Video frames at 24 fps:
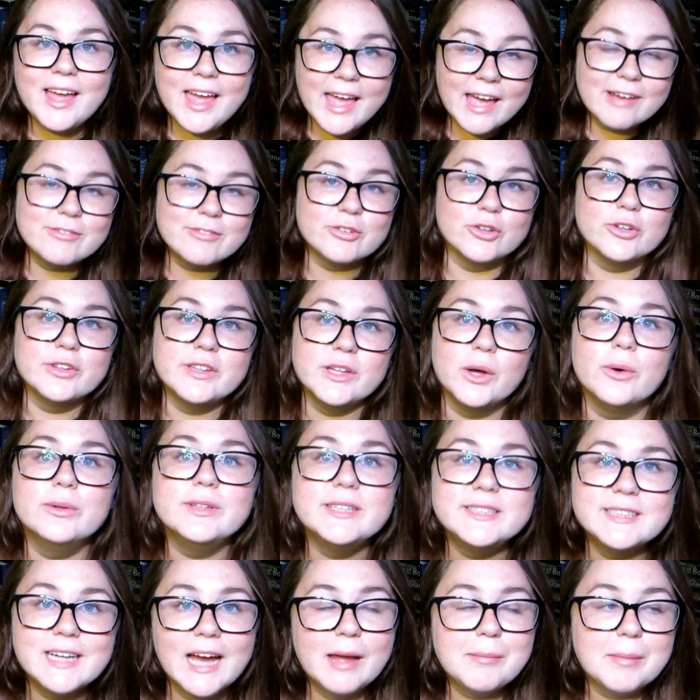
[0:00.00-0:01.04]
Ever. The
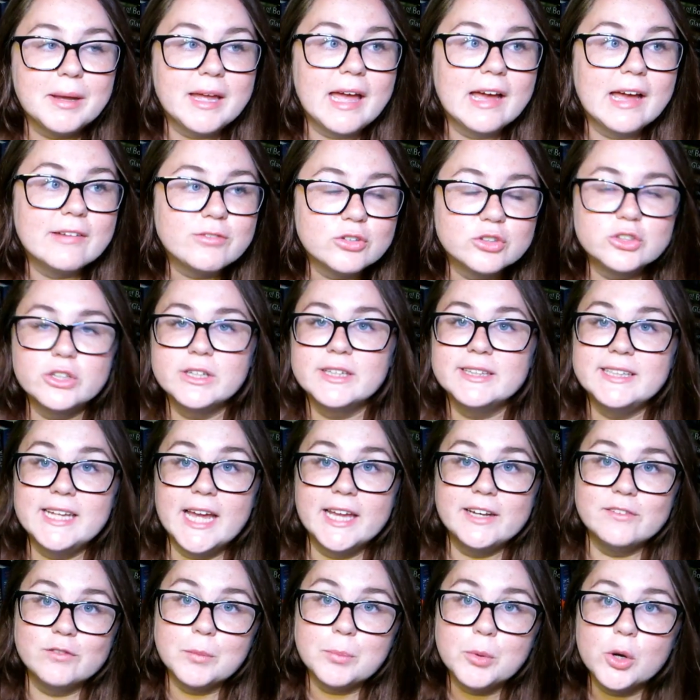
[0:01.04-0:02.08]
only time I ever look at the
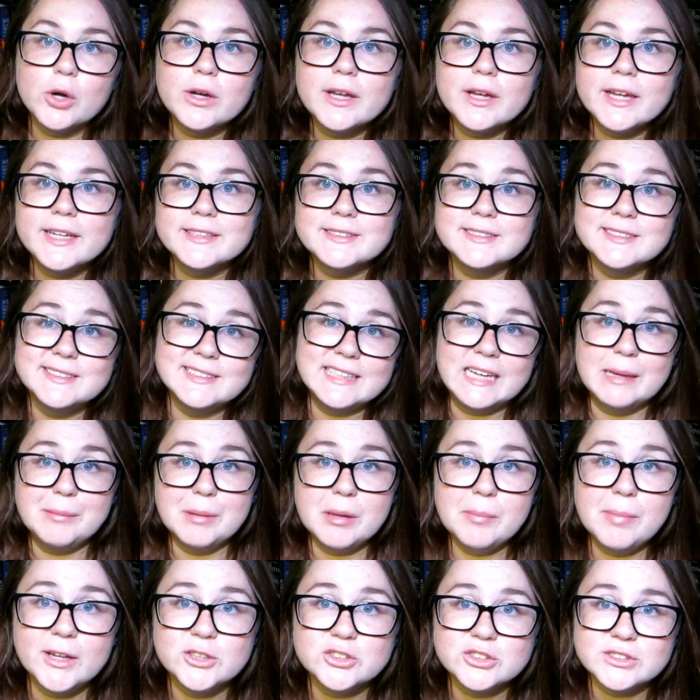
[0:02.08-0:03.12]
end of a book is to see how
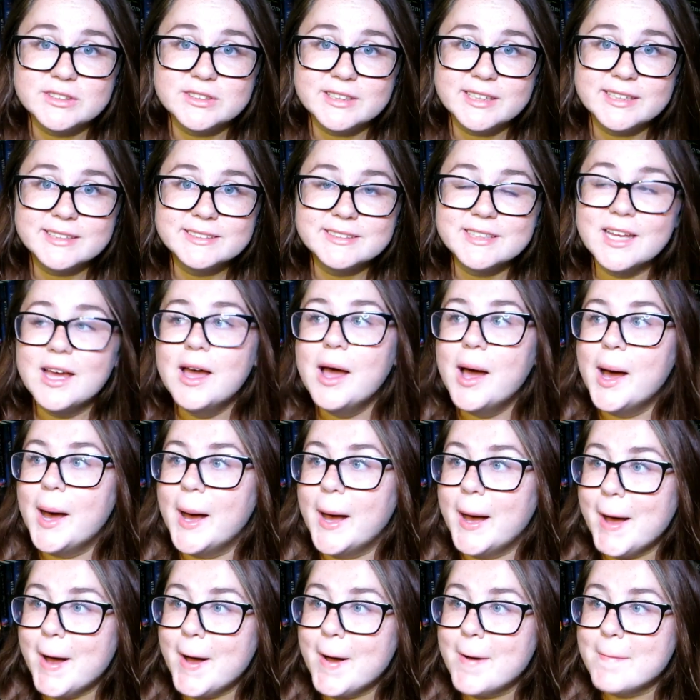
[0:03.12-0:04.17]
many pages it is.
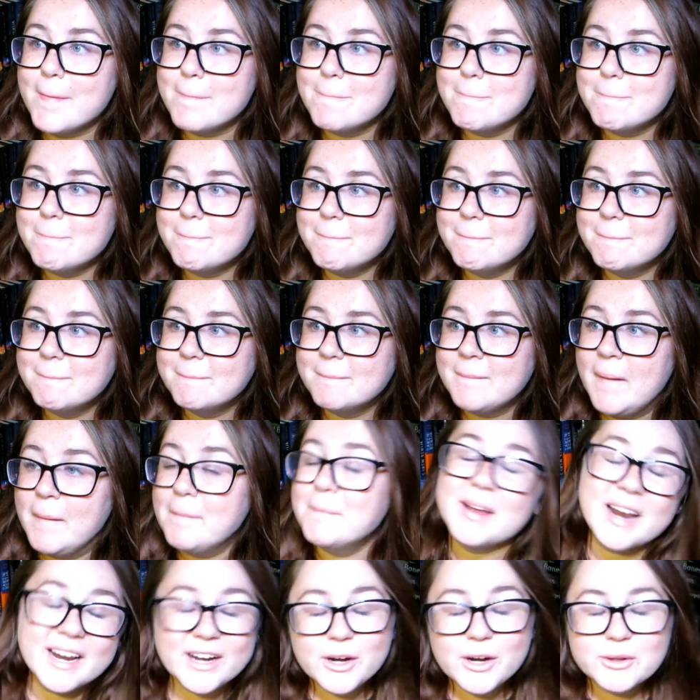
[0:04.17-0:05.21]
Um,
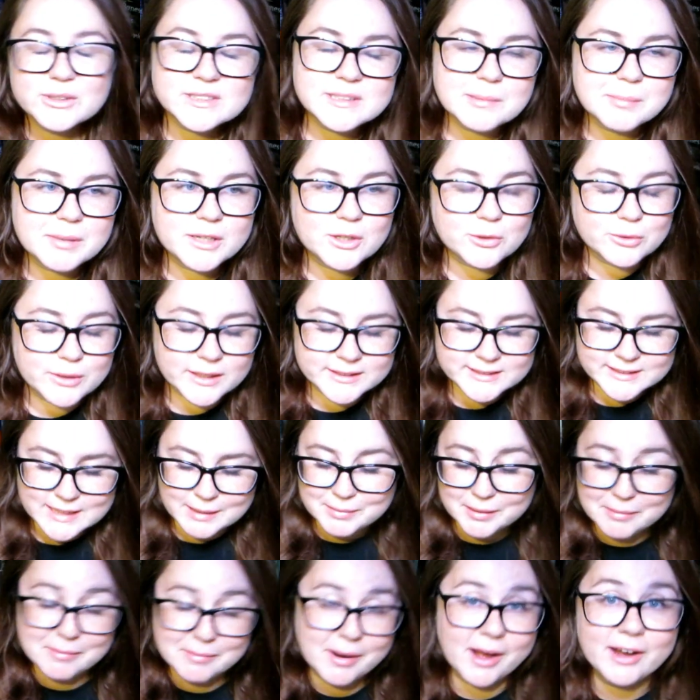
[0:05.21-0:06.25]
but I know somebody who does that,
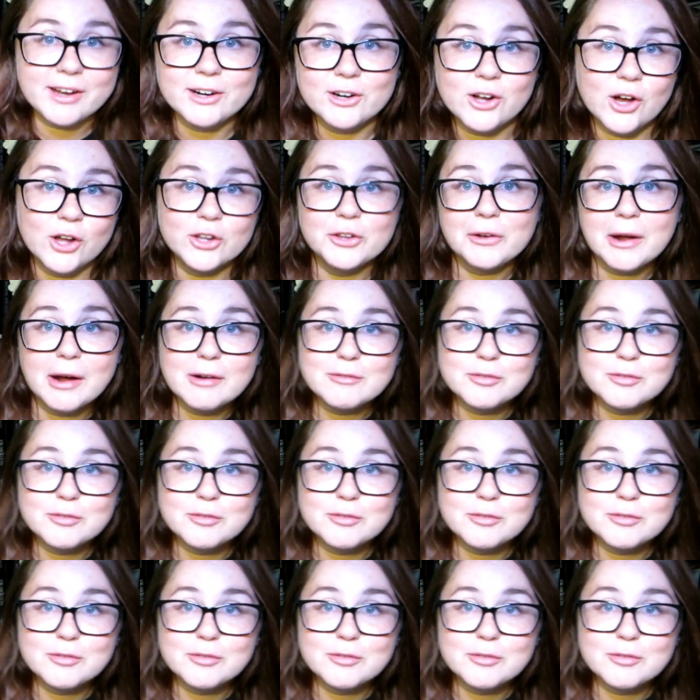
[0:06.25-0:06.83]
but I'm not going to call her out